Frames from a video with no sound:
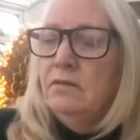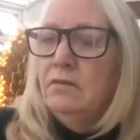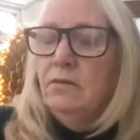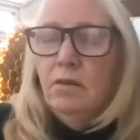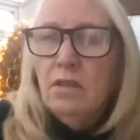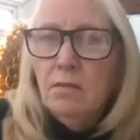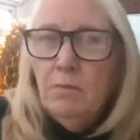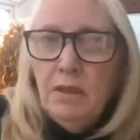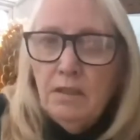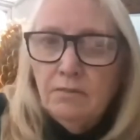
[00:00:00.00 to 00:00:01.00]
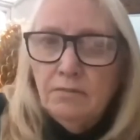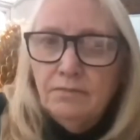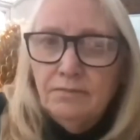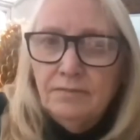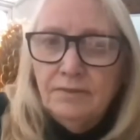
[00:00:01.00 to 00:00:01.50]
what's a medium?
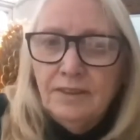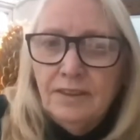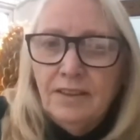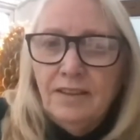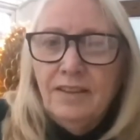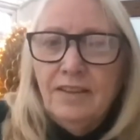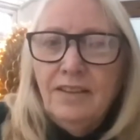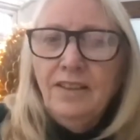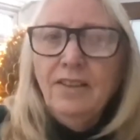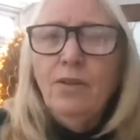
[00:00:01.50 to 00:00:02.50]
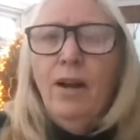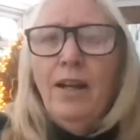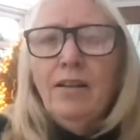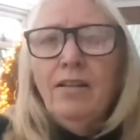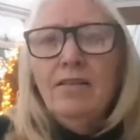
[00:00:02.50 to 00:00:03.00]
Didn't quite
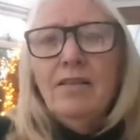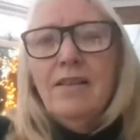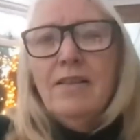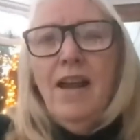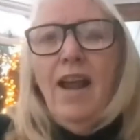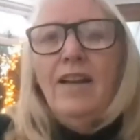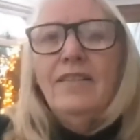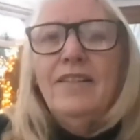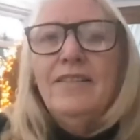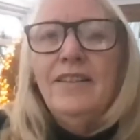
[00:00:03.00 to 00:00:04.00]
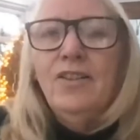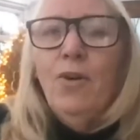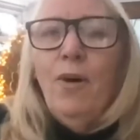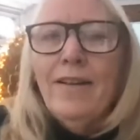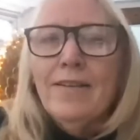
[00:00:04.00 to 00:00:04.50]
understand and didn't
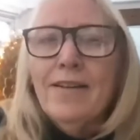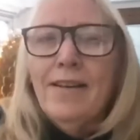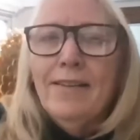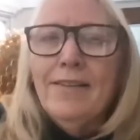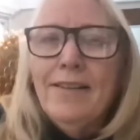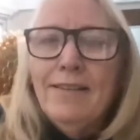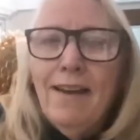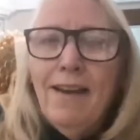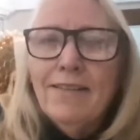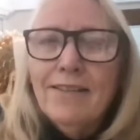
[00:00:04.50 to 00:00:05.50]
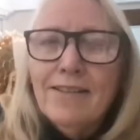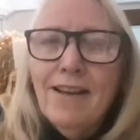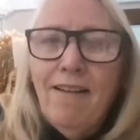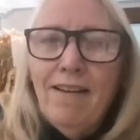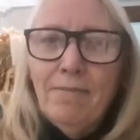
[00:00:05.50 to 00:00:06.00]
quite take it in at the
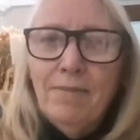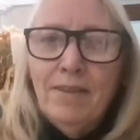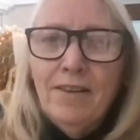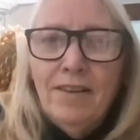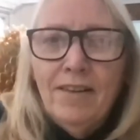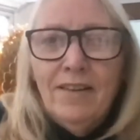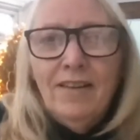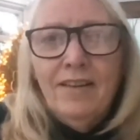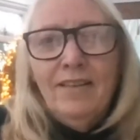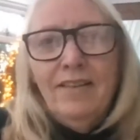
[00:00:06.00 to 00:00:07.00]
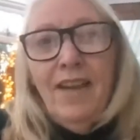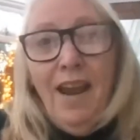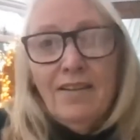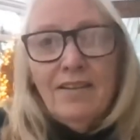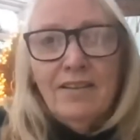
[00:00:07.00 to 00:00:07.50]
time
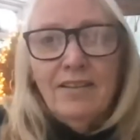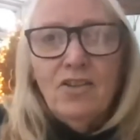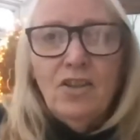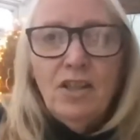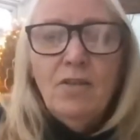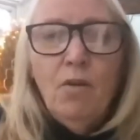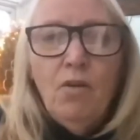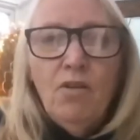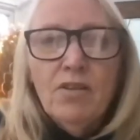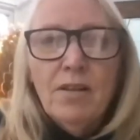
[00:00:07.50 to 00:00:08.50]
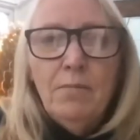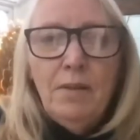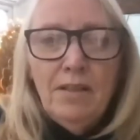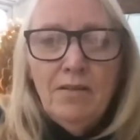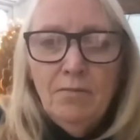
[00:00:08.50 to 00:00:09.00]
that she was a
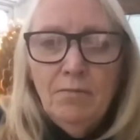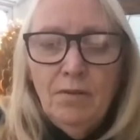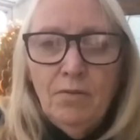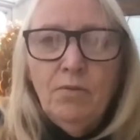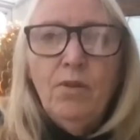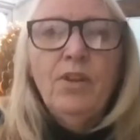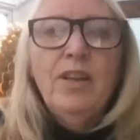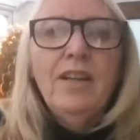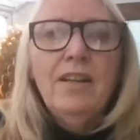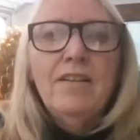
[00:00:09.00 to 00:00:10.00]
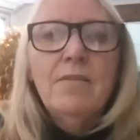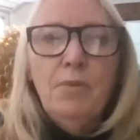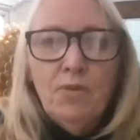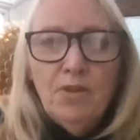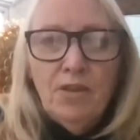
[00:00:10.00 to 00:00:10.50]
medium working in
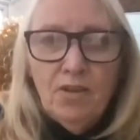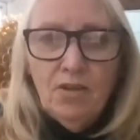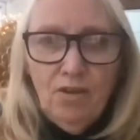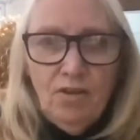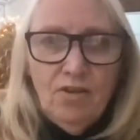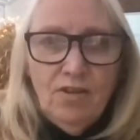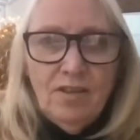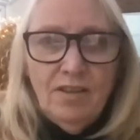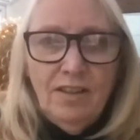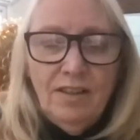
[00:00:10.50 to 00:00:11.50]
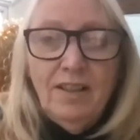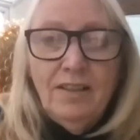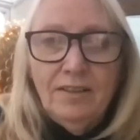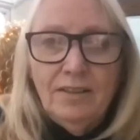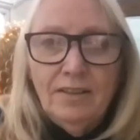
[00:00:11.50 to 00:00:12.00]
spiritualist churches in
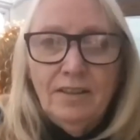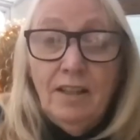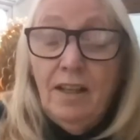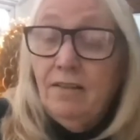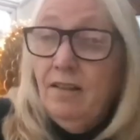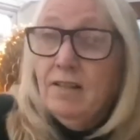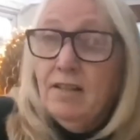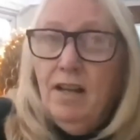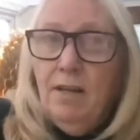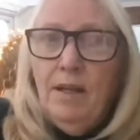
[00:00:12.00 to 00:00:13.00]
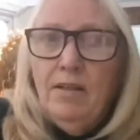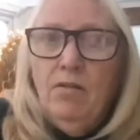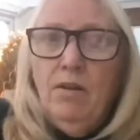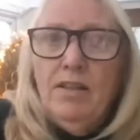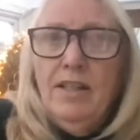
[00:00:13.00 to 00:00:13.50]
England. At that time, I had
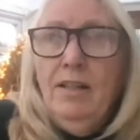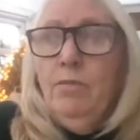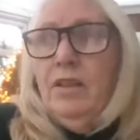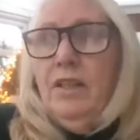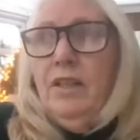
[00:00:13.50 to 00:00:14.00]
no idea what a heck a